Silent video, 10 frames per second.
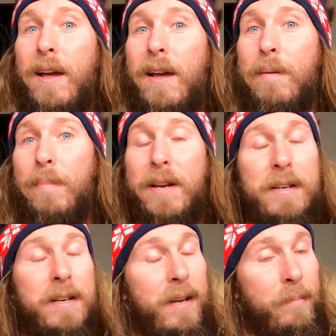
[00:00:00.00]
um, but
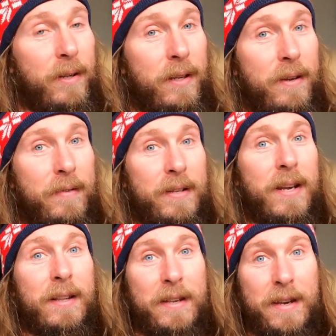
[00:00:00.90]
he did believe
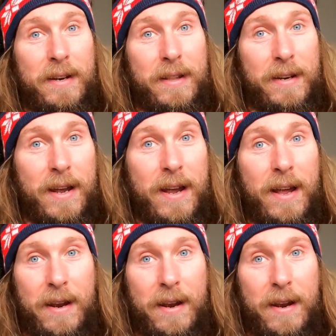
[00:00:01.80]
it at the end of the day,